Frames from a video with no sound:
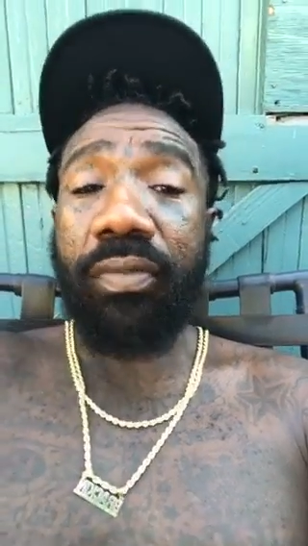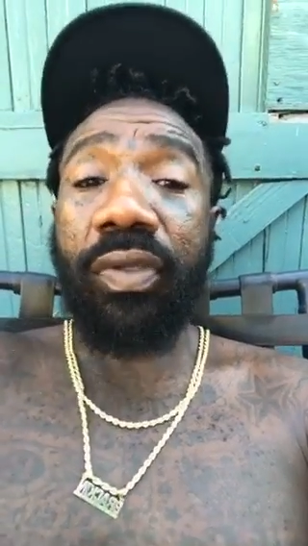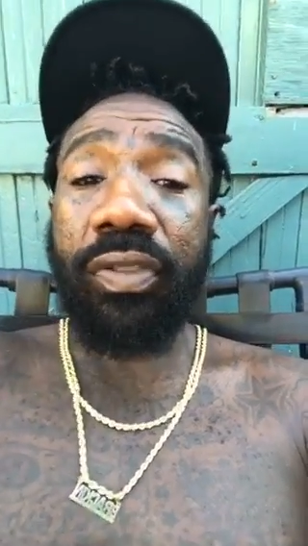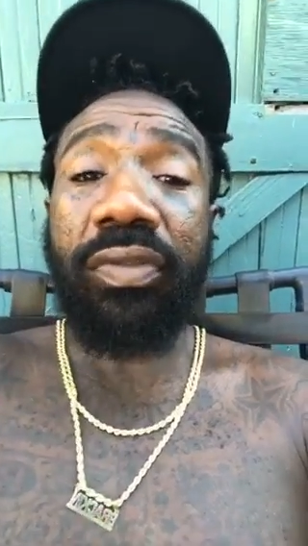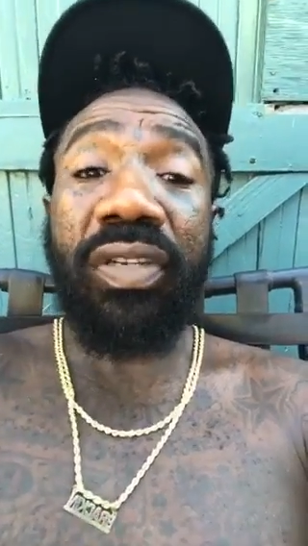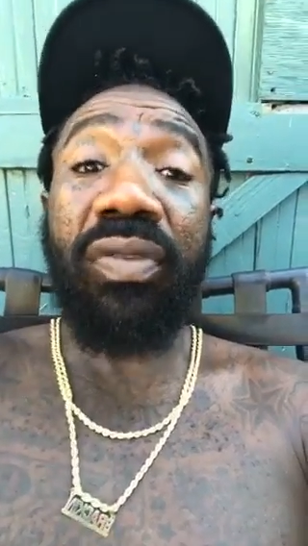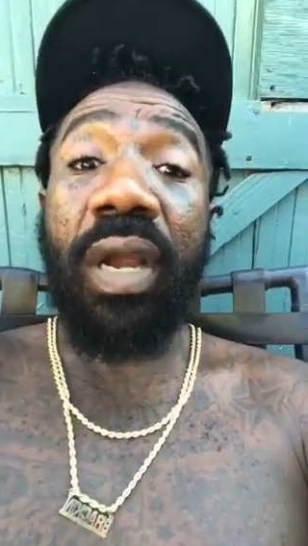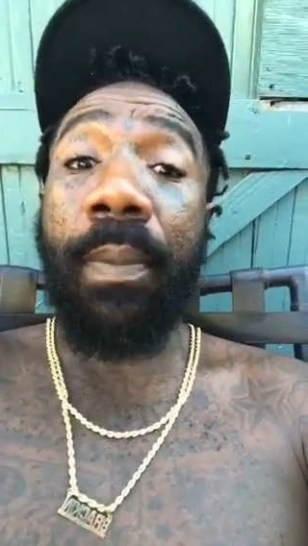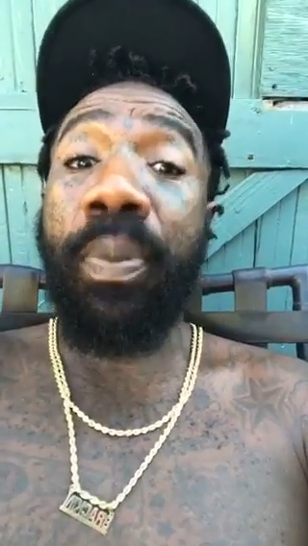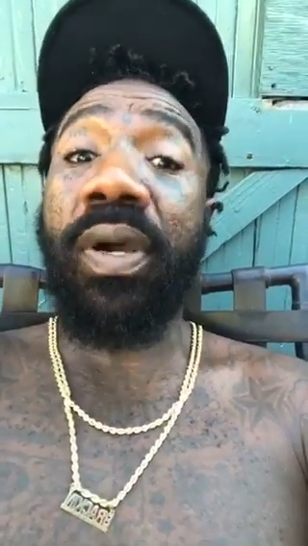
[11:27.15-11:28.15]
Put it straight, you
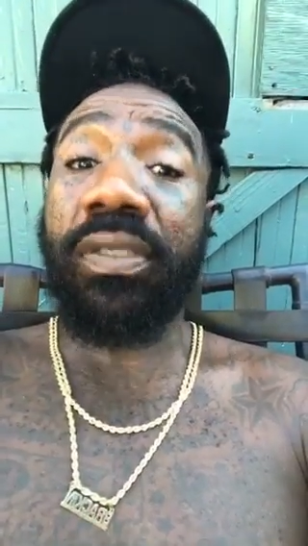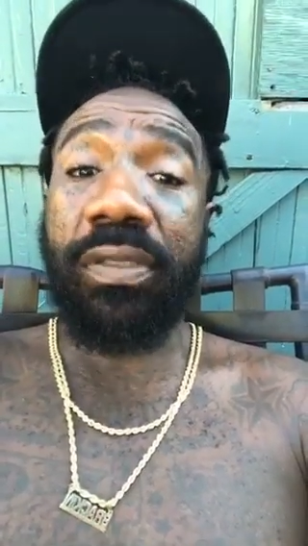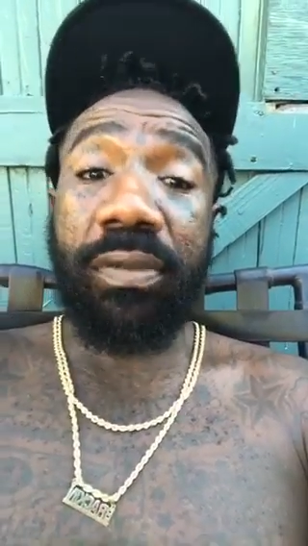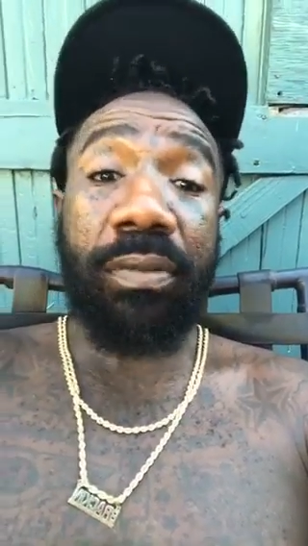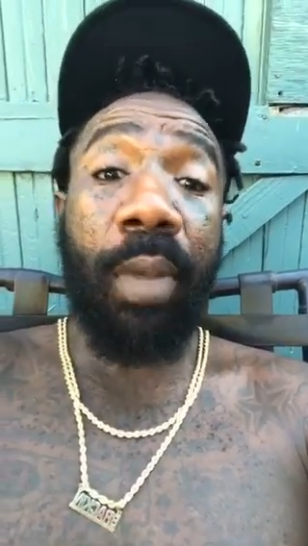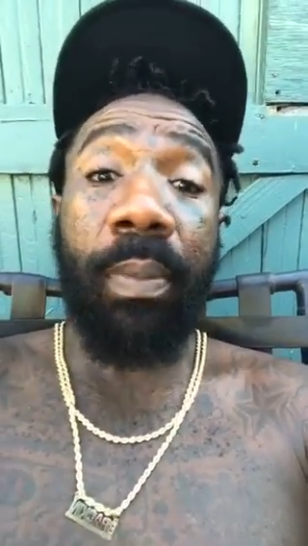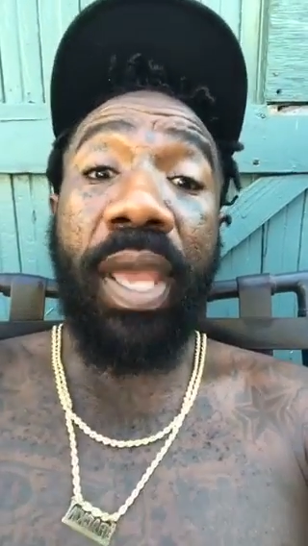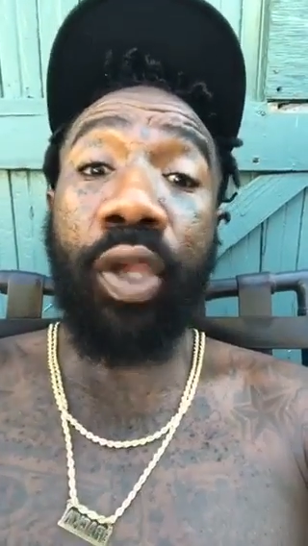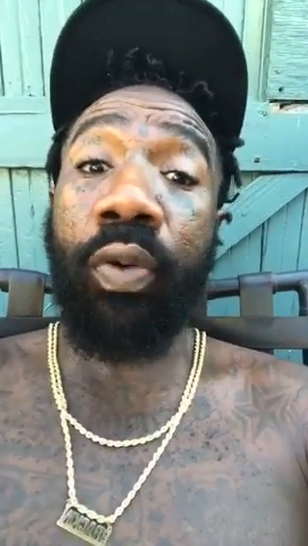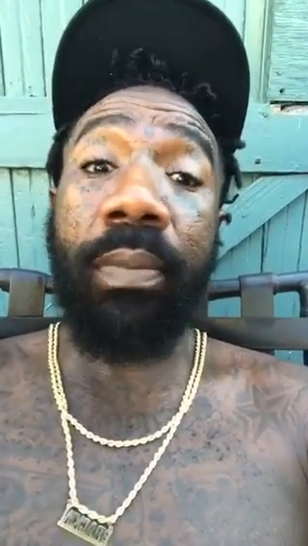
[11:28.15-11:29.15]
got a pussy. I'm gonna
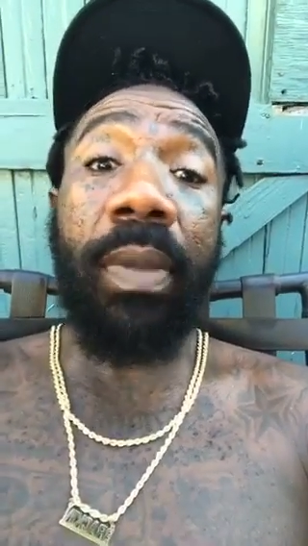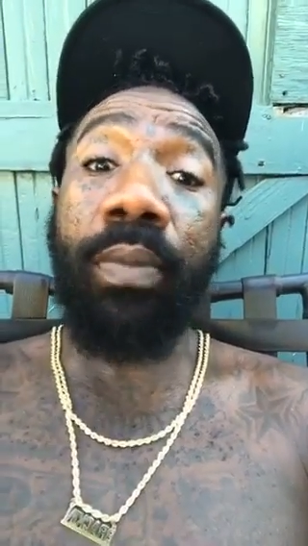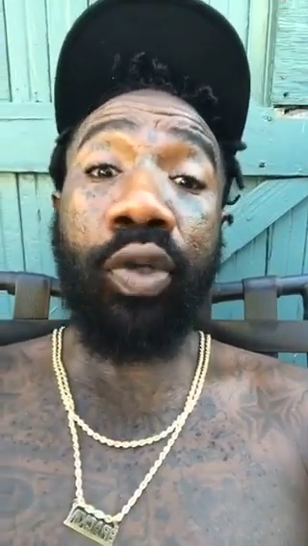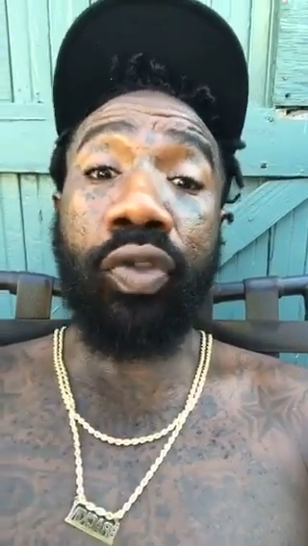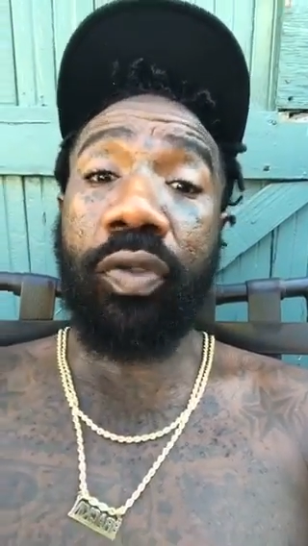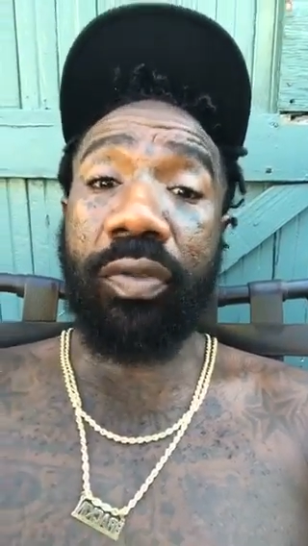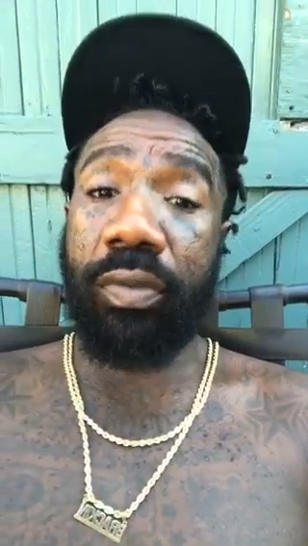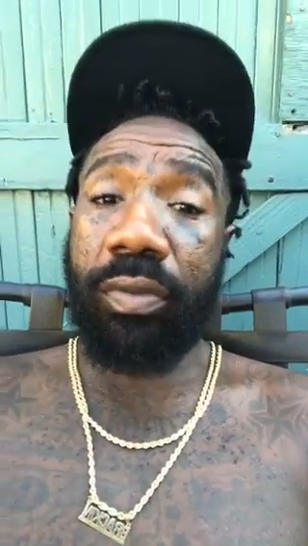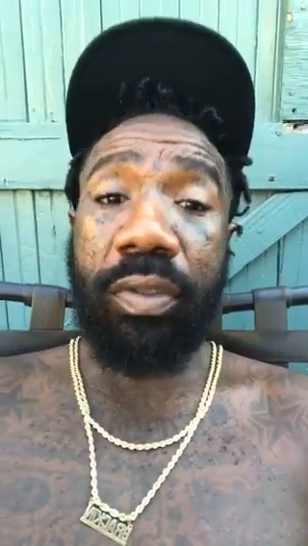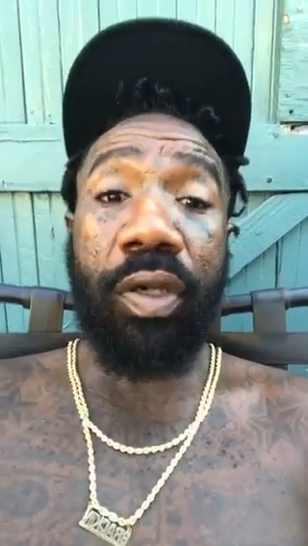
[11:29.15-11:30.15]
make you remember too.
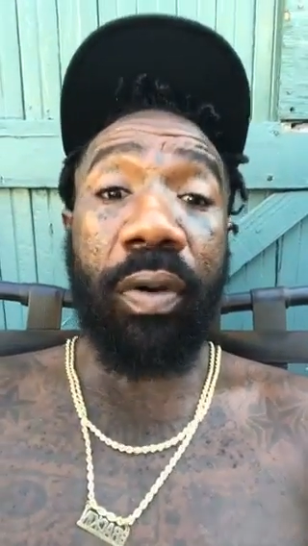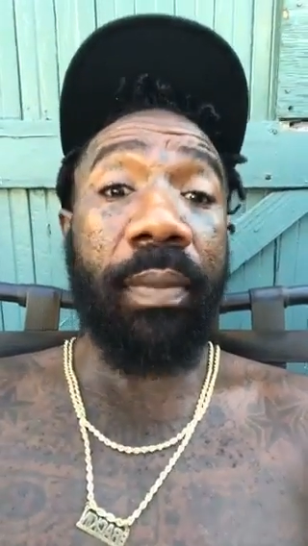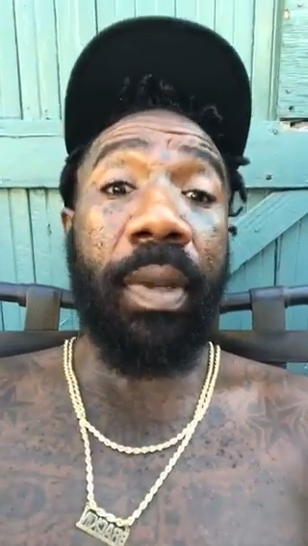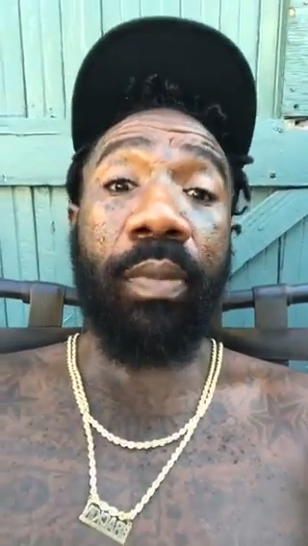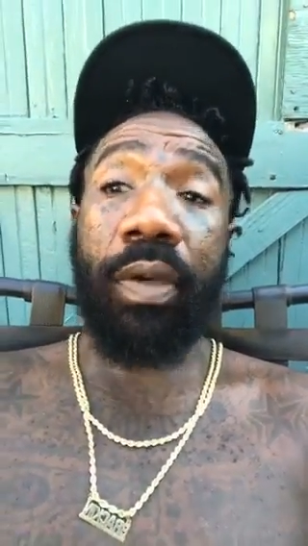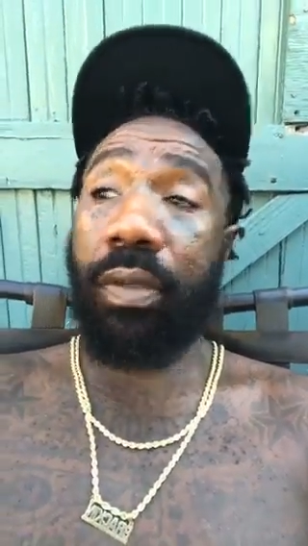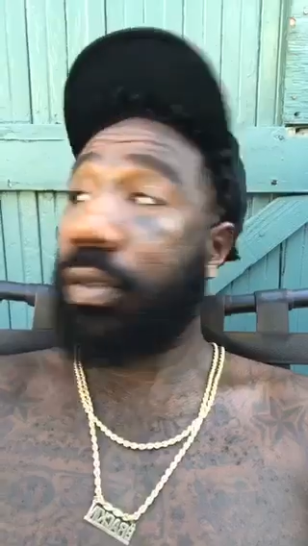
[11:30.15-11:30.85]
You gonna remember.